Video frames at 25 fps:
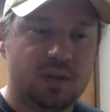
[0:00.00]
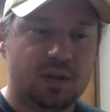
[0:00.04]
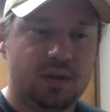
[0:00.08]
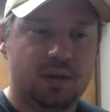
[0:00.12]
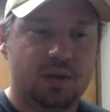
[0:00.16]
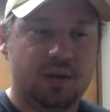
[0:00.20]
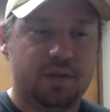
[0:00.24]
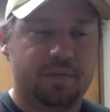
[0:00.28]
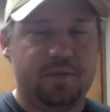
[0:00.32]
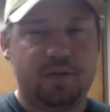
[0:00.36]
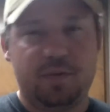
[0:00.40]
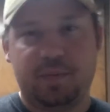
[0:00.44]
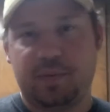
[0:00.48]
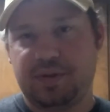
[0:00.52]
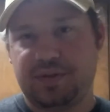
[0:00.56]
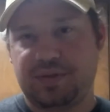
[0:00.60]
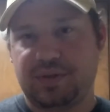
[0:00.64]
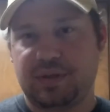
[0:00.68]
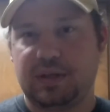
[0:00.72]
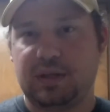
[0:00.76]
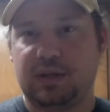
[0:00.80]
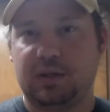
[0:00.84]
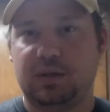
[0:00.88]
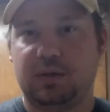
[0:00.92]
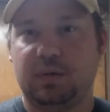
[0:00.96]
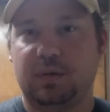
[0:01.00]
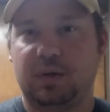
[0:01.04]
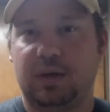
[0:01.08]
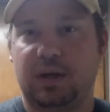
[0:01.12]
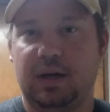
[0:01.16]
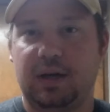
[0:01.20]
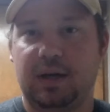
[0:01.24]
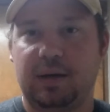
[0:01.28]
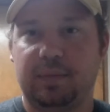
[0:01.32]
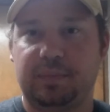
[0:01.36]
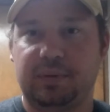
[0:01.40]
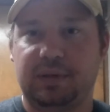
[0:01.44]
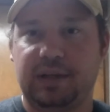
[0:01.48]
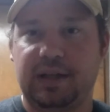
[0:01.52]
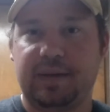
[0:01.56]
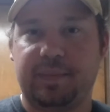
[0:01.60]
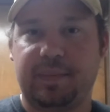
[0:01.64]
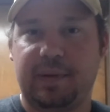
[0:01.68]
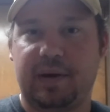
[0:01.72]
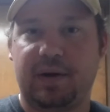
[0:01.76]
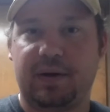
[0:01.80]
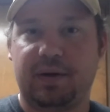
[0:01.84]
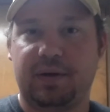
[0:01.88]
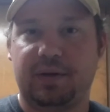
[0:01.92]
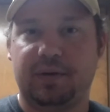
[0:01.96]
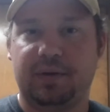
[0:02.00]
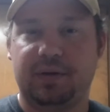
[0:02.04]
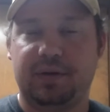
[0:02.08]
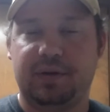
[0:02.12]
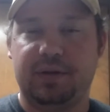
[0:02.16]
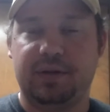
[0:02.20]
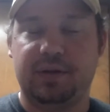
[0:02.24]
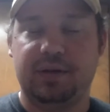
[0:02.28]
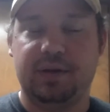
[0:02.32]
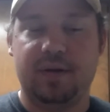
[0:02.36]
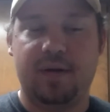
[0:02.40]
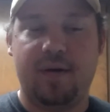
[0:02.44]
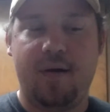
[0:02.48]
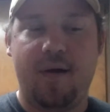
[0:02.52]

a few months ago, Planned Parenthood